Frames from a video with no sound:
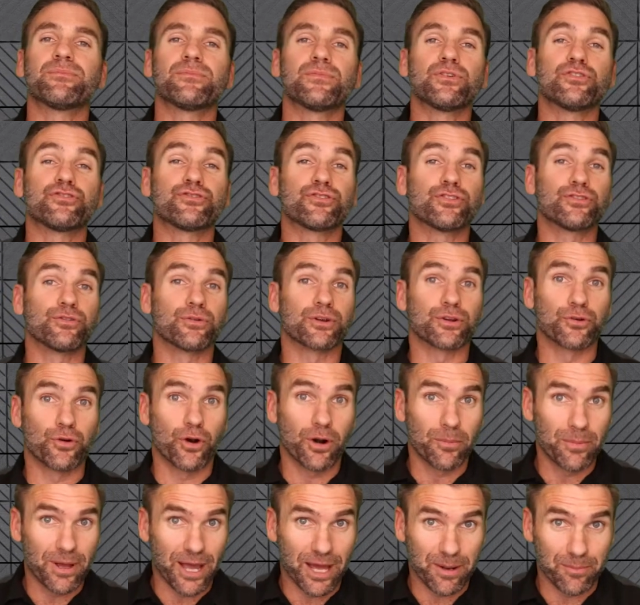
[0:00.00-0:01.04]
should you
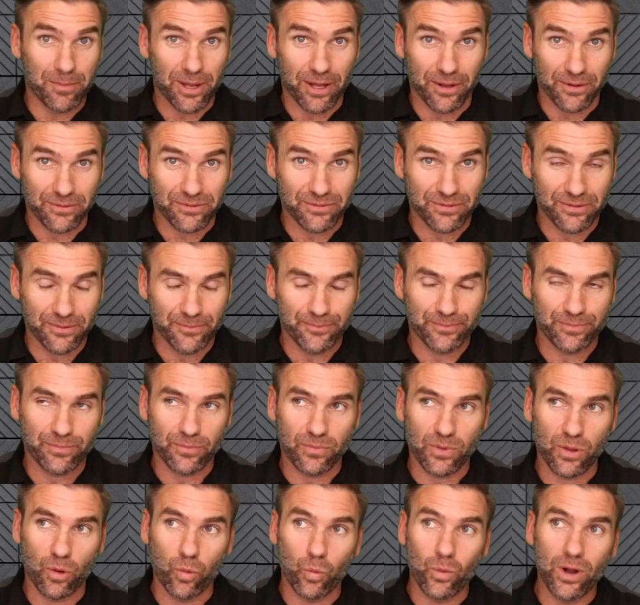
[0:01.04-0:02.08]
ignore bad mounts?
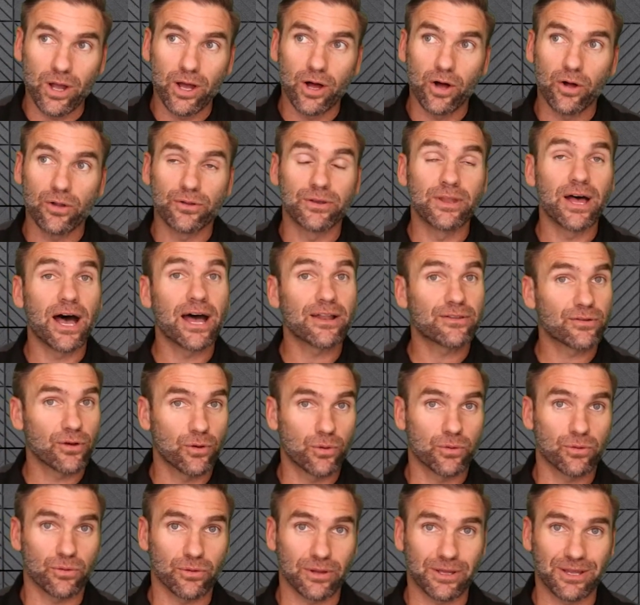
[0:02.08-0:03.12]
Well, not
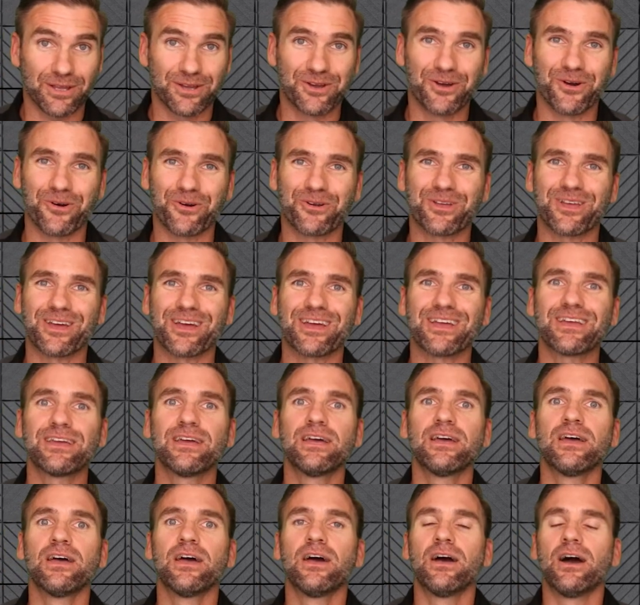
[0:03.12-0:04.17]
totally, okay?
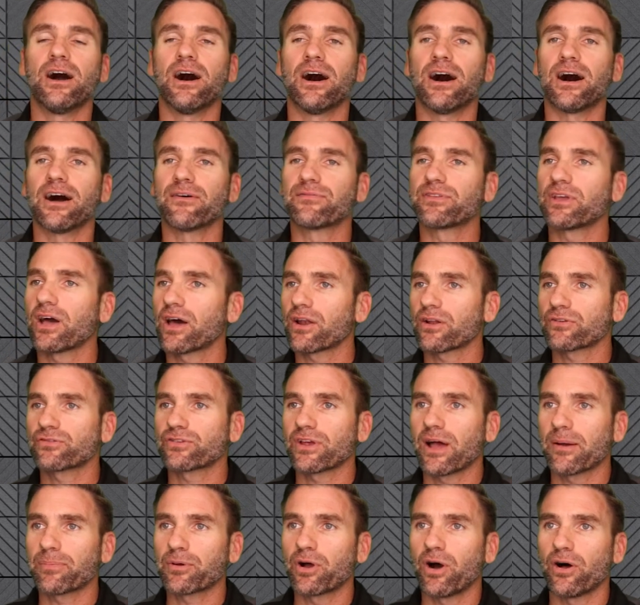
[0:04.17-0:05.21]
If the auto
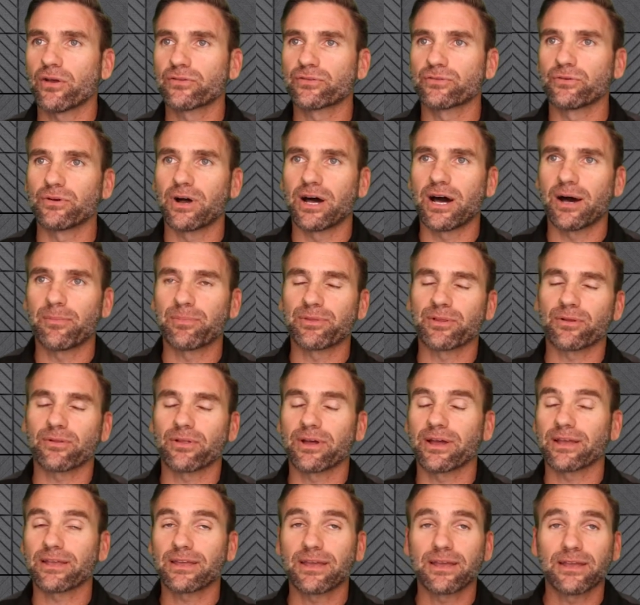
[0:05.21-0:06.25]
shop calls you up and they're
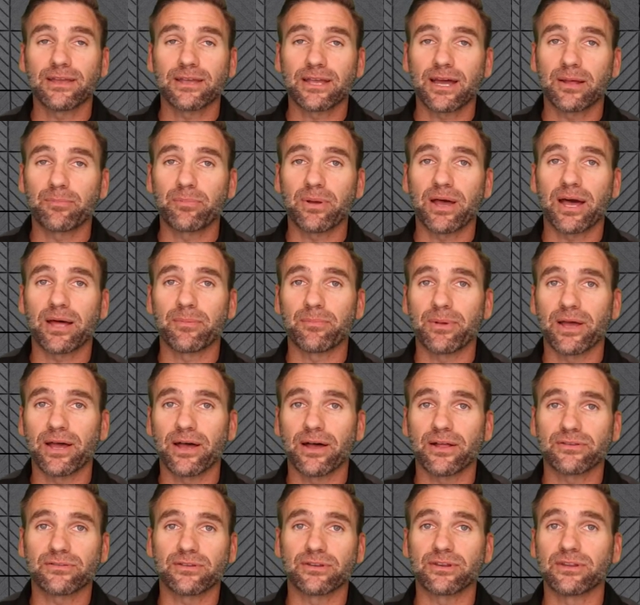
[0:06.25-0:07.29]
like, hey, you got bad
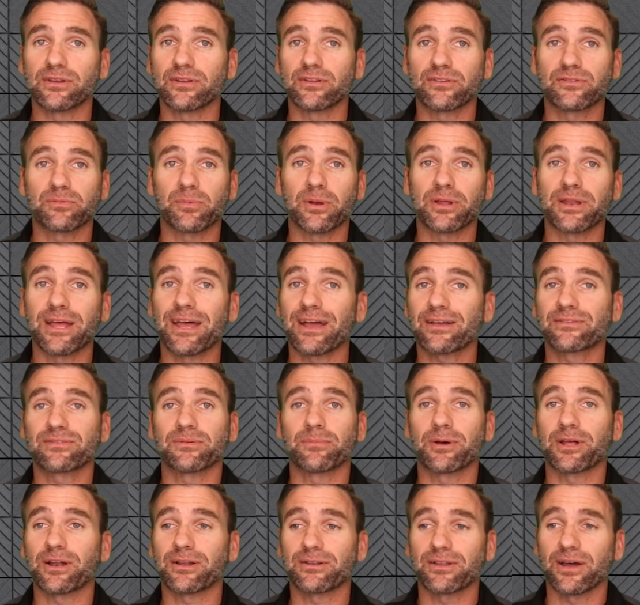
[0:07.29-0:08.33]
mounts and you need to spend X
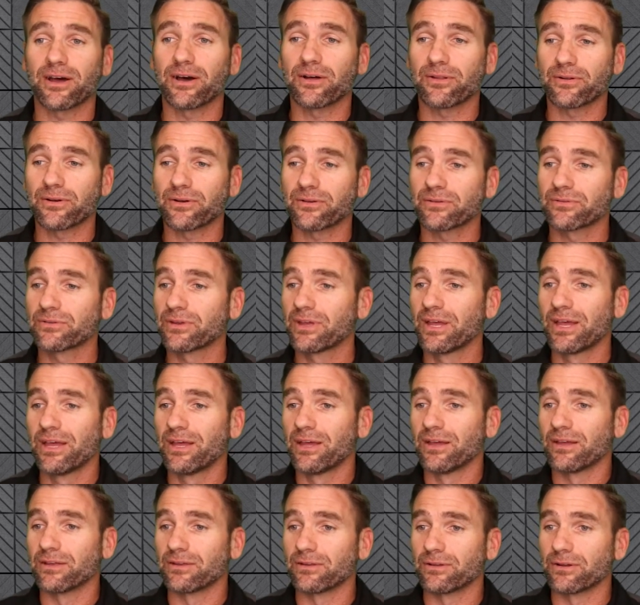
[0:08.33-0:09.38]
amount of dollars,
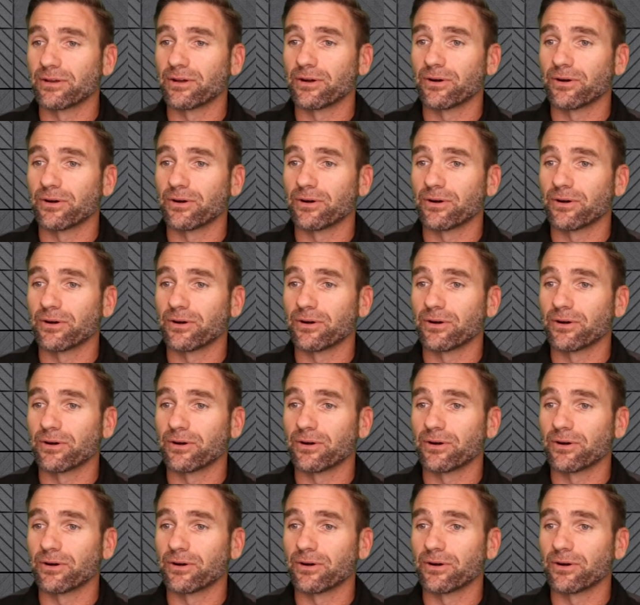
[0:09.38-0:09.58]
you